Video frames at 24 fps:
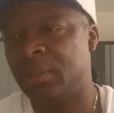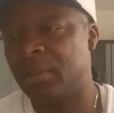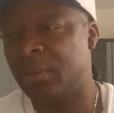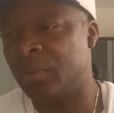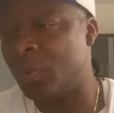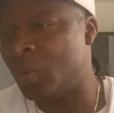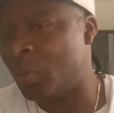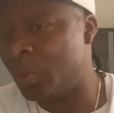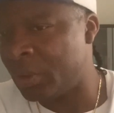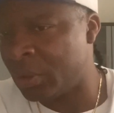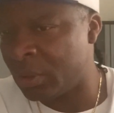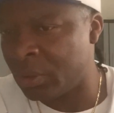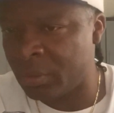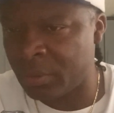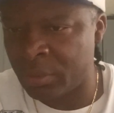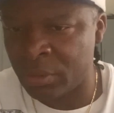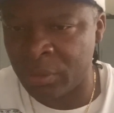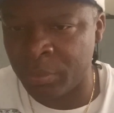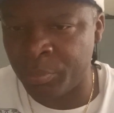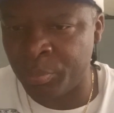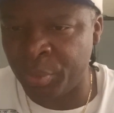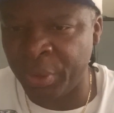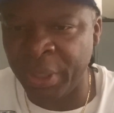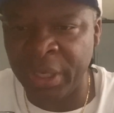all
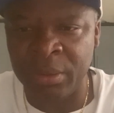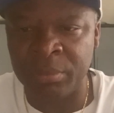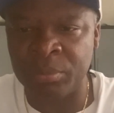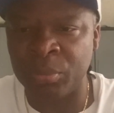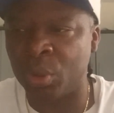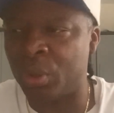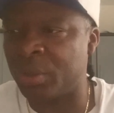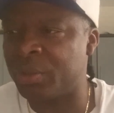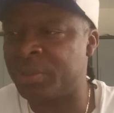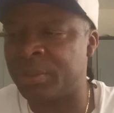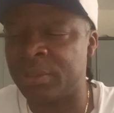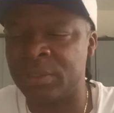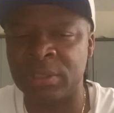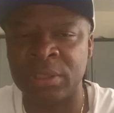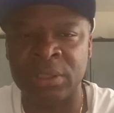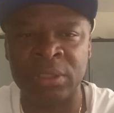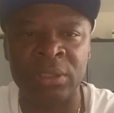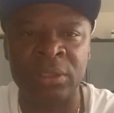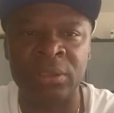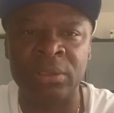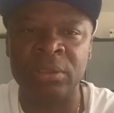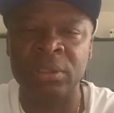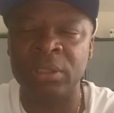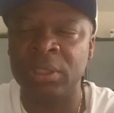the brain boxes
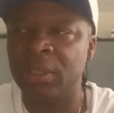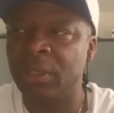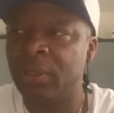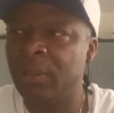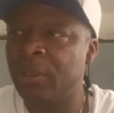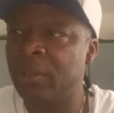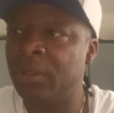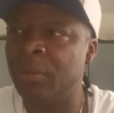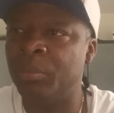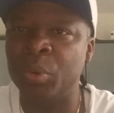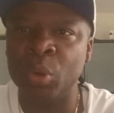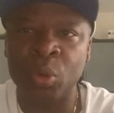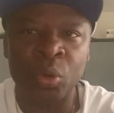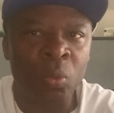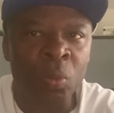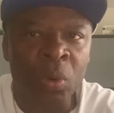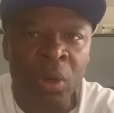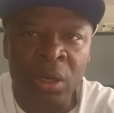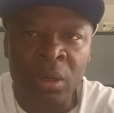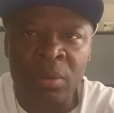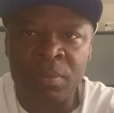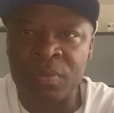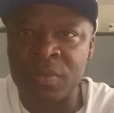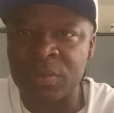and the
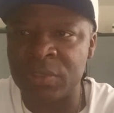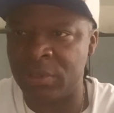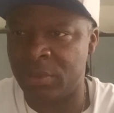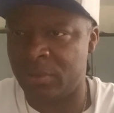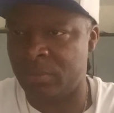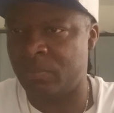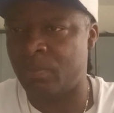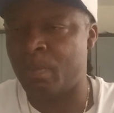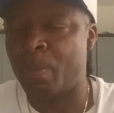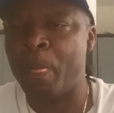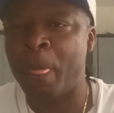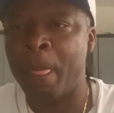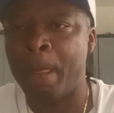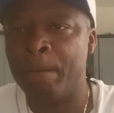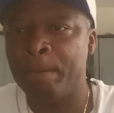bookworms and